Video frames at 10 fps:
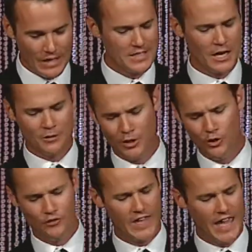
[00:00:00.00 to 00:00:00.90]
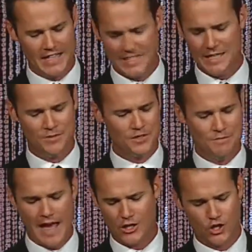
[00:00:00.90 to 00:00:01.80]
Doug Malouf, Candy Timson,
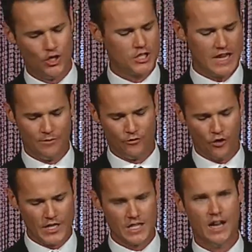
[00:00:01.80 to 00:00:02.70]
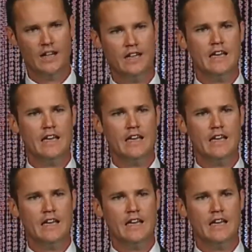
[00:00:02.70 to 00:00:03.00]
Matt Church, Adam Fraser.